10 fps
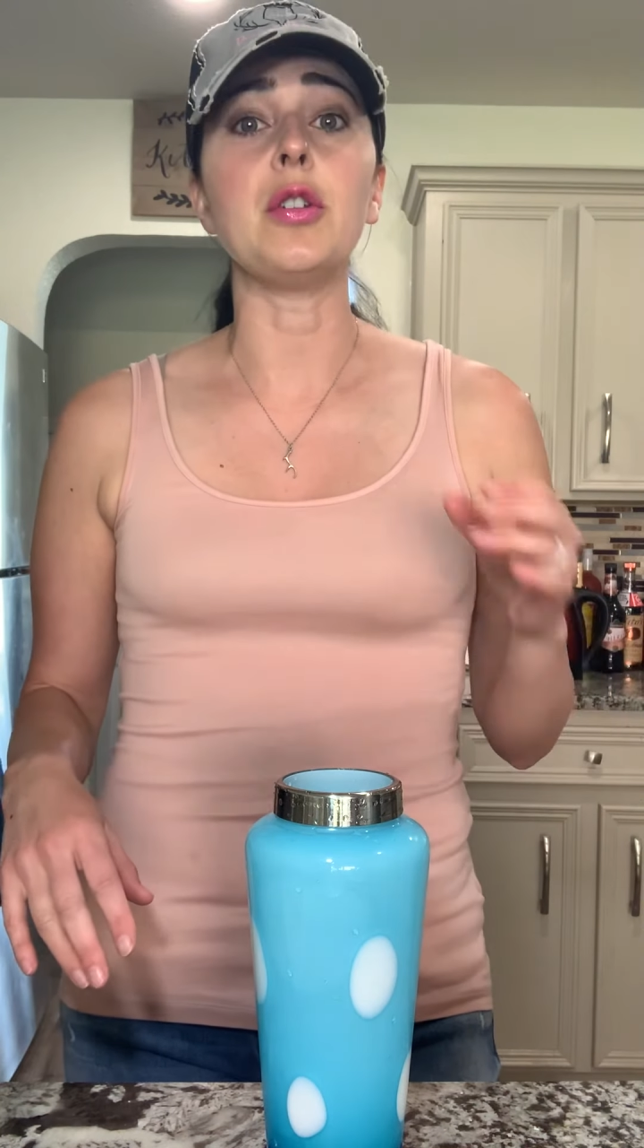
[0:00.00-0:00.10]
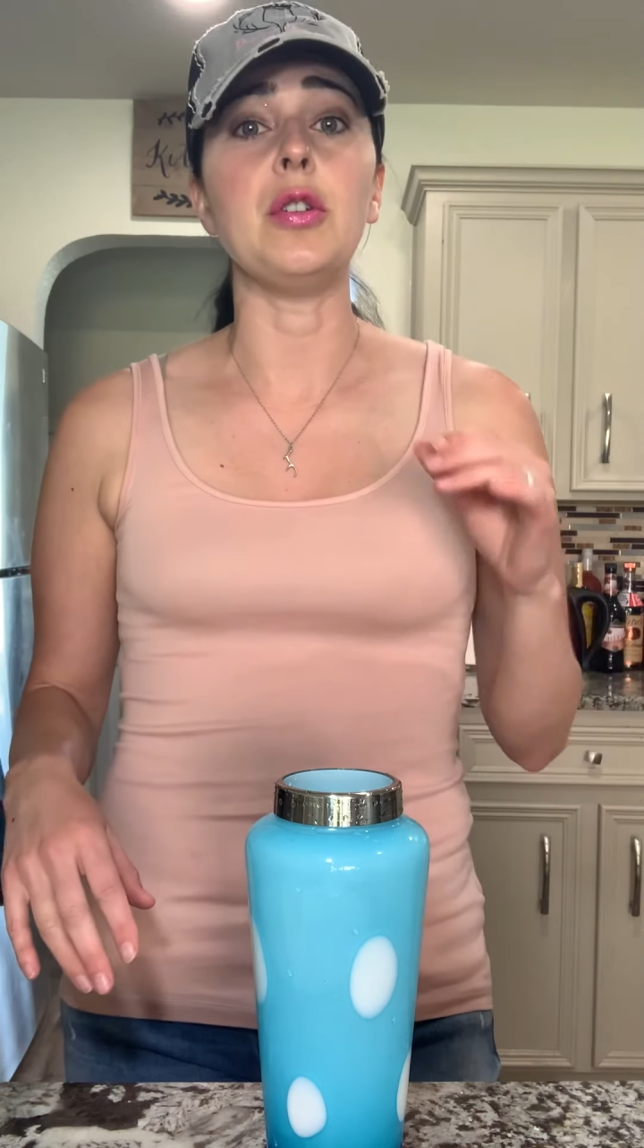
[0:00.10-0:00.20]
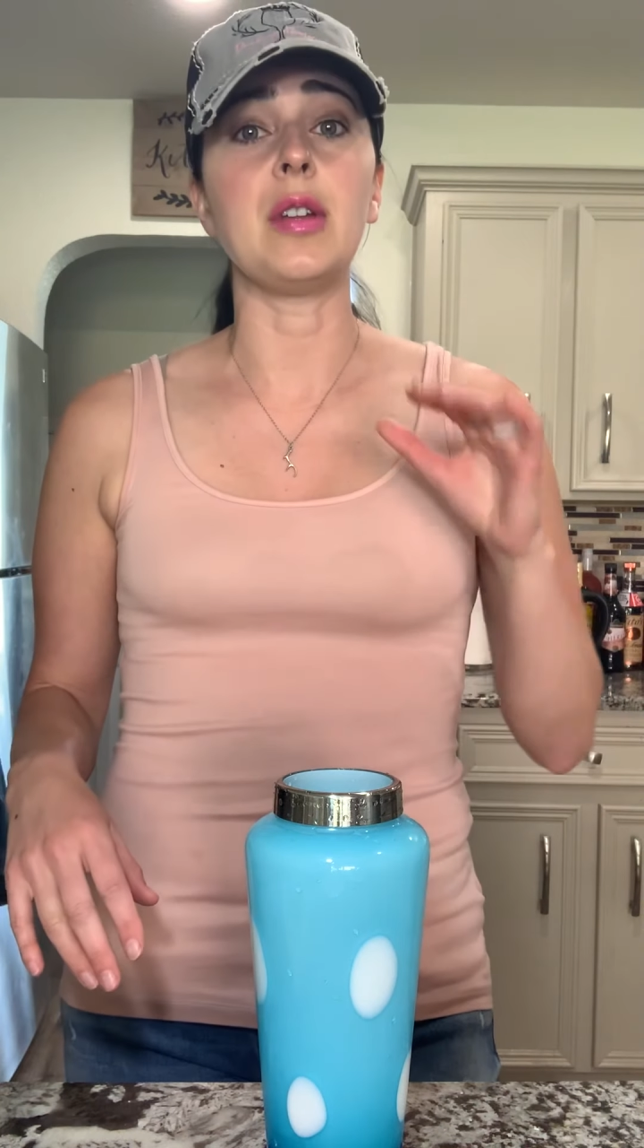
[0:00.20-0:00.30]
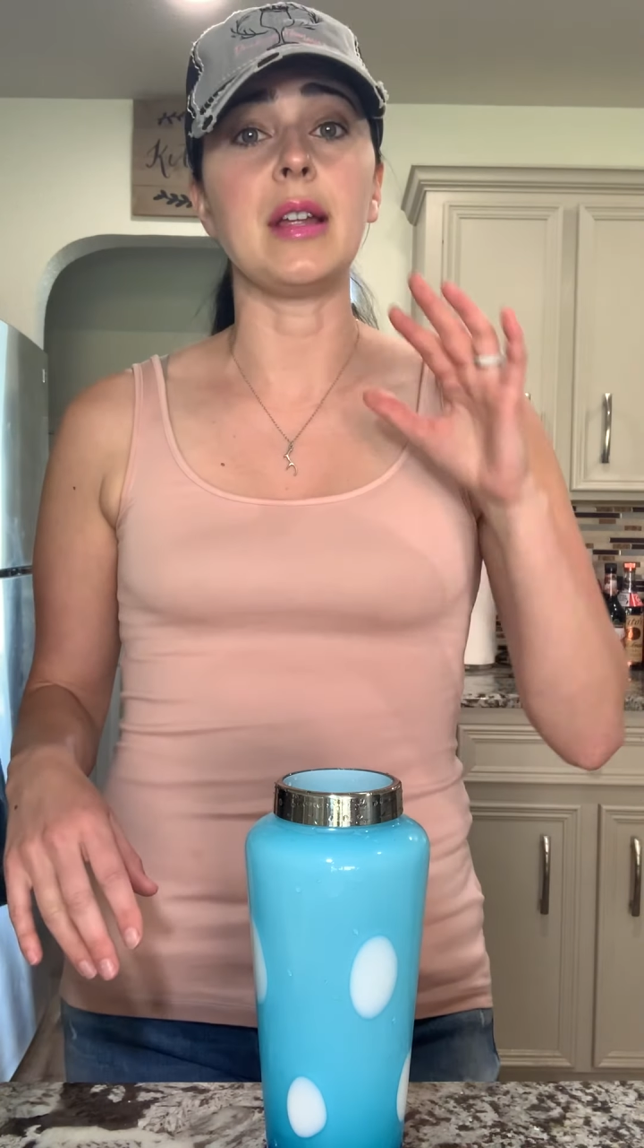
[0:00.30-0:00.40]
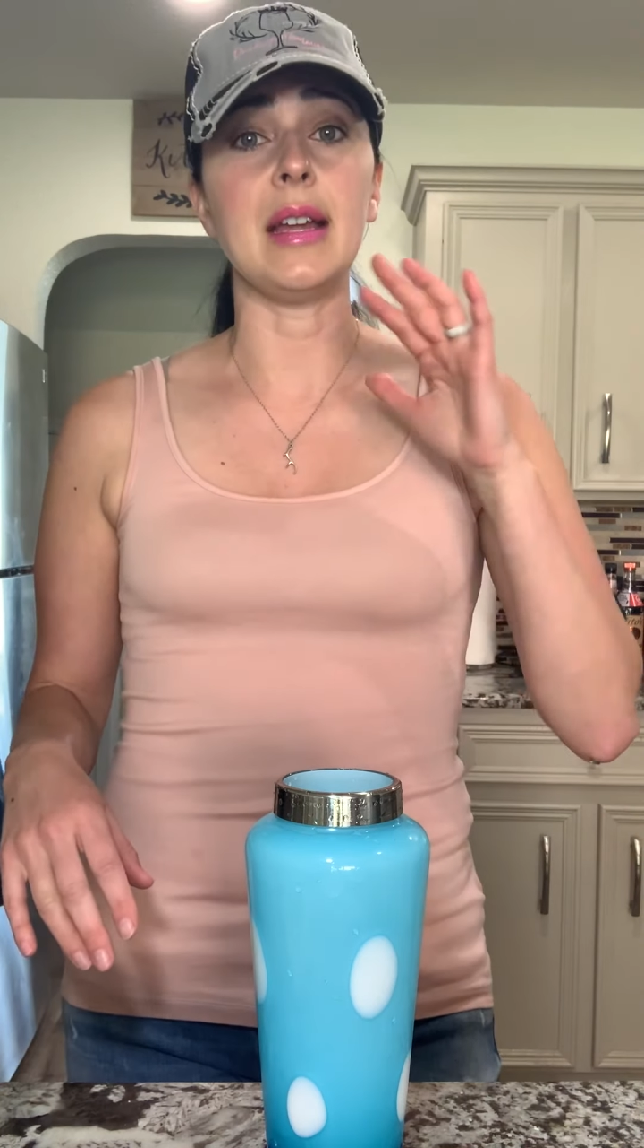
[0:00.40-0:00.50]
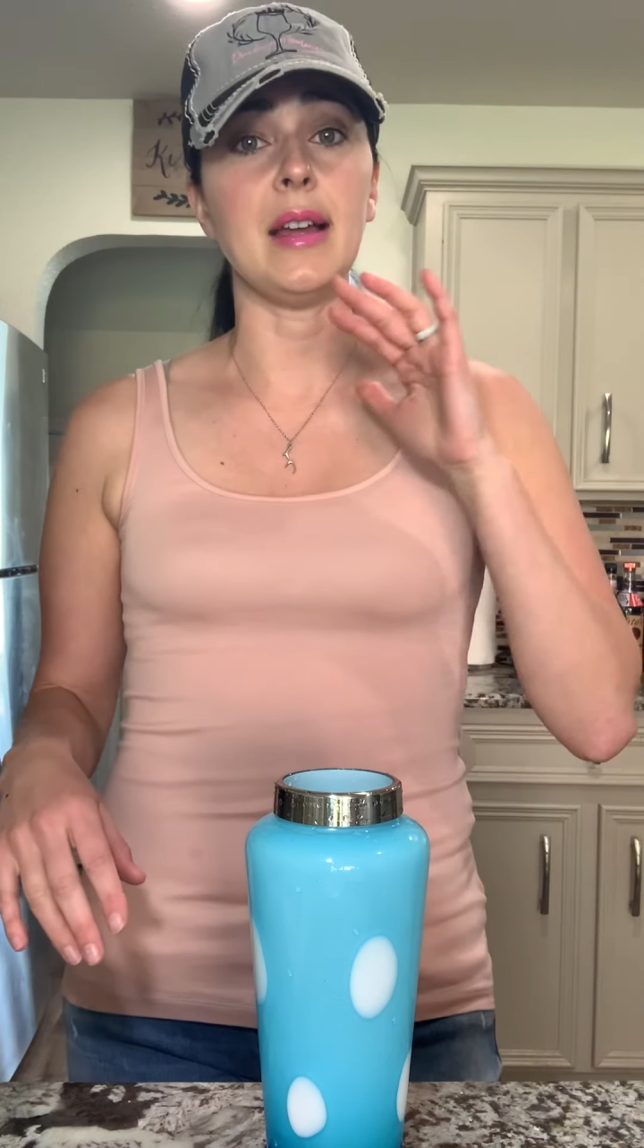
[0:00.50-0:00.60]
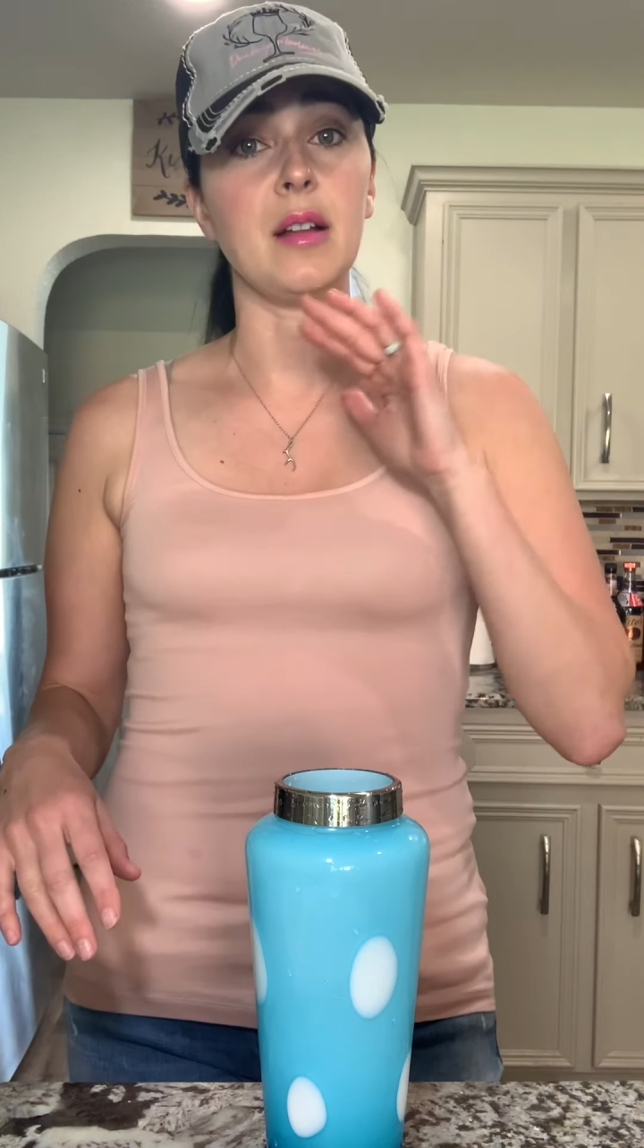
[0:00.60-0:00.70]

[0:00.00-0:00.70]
you can get